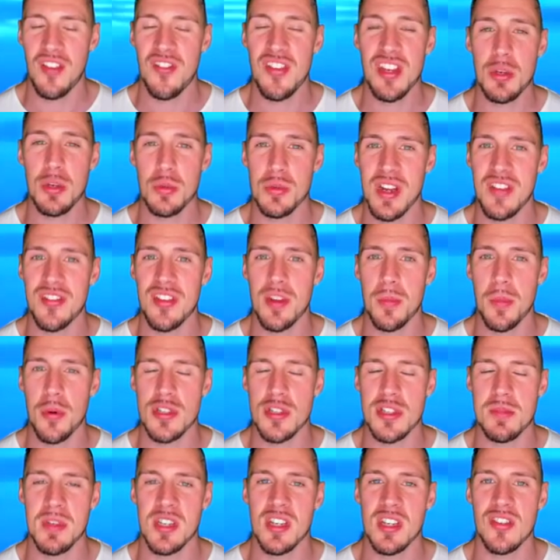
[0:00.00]
I think it'll definitely
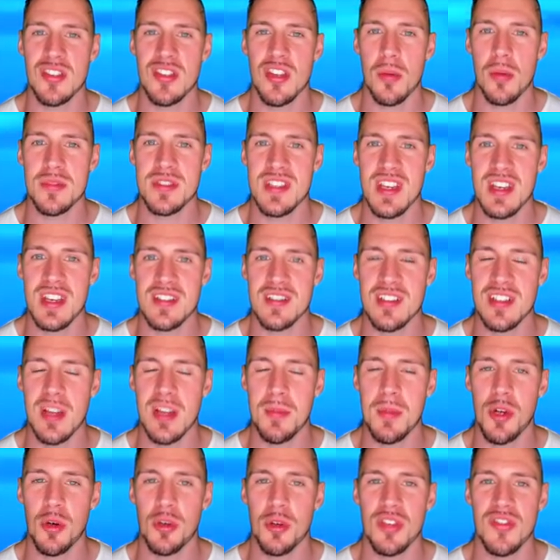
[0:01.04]
push him into the top six. So let
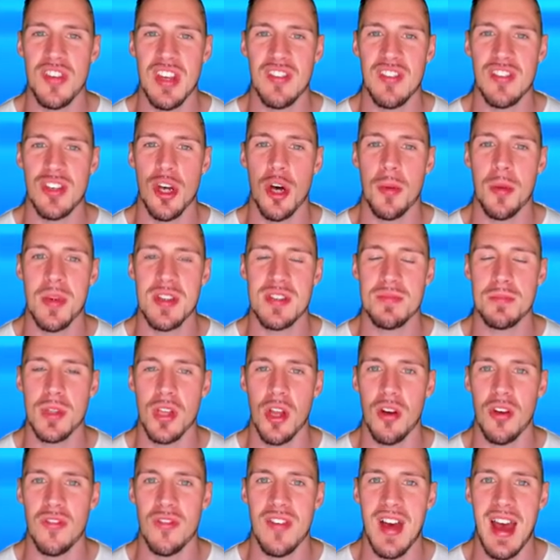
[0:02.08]
me know what you think in the comments
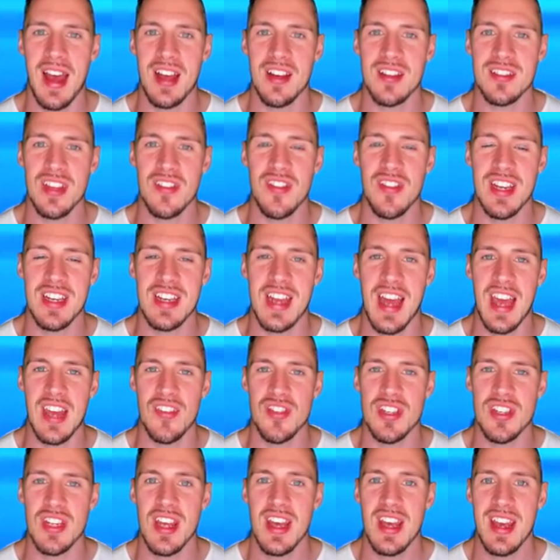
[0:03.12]
below on that, because I think
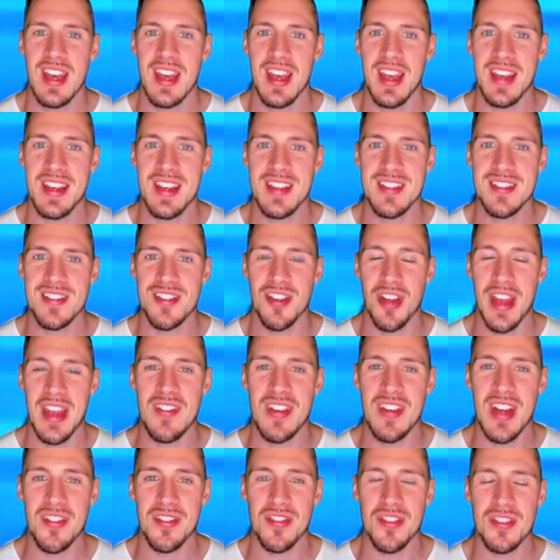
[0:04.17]
Nathan is,
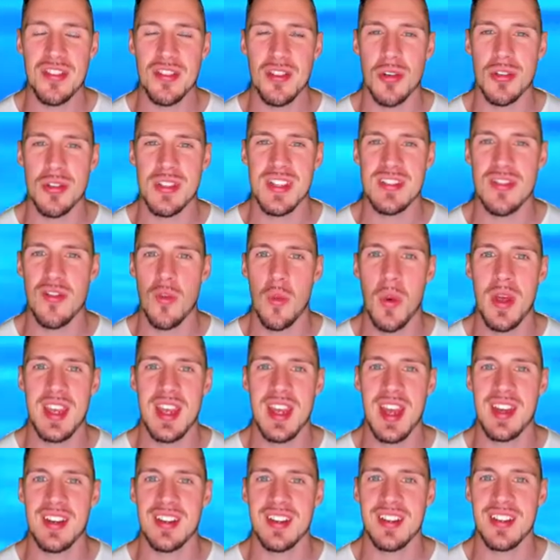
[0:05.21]
even after this contest on the
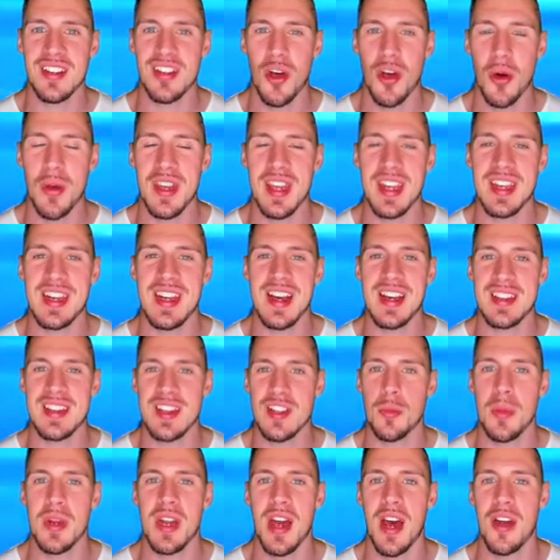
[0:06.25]
weekend, going in a
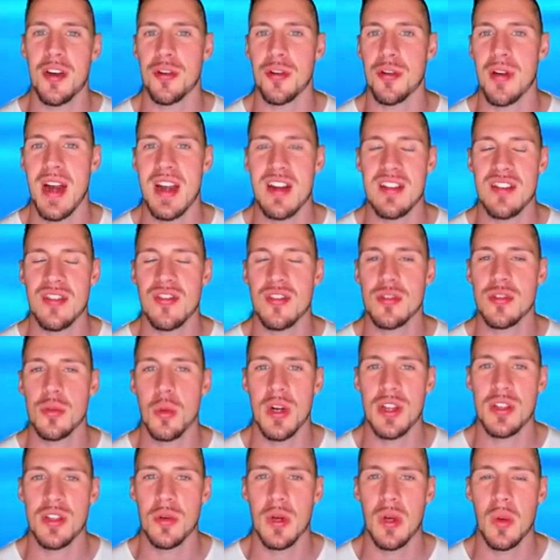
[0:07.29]
little bit underrated to the
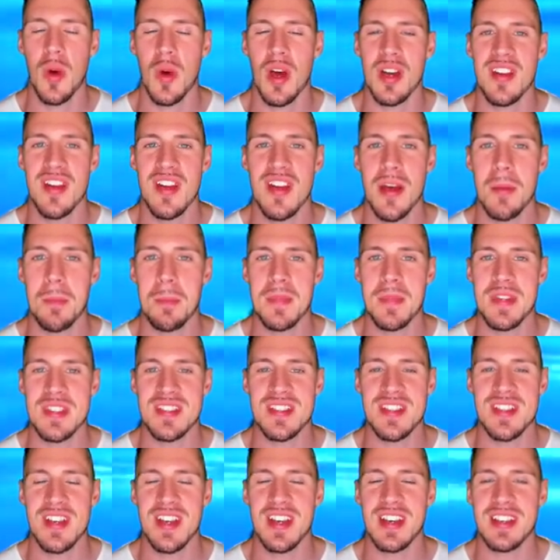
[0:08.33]
2021
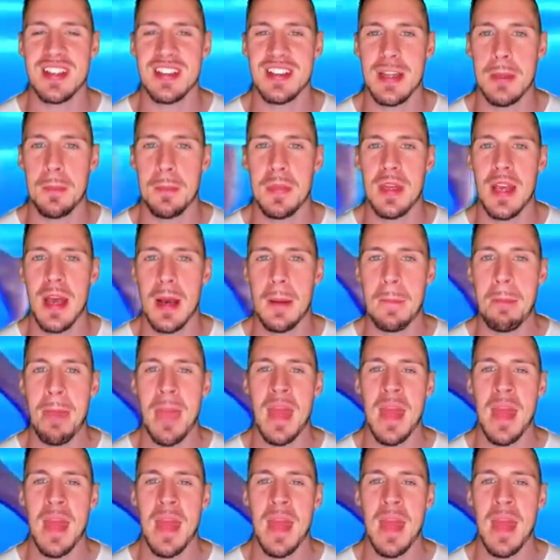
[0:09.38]
Mr. Olympia.